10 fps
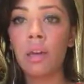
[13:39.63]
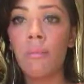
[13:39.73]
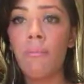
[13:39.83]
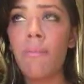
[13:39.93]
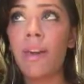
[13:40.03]

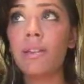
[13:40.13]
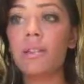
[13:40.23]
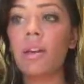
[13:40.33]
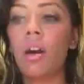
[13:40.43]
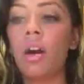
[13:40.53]

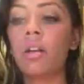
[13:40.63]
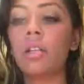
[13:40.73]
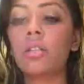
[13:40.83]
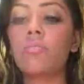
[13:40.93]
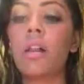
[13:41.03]
amazing
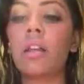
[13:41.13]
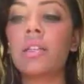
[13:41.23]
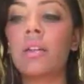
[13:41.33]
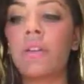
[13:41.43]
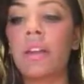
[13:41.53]
artist Melanie
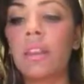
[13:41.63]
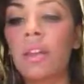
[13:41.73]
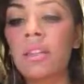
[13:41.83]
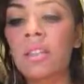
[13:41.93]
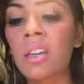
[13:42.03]

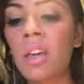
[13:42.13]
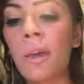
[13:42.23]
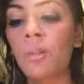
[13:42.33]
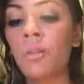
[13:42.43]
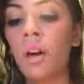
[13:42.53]
Cervantes,
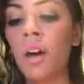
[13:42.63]
who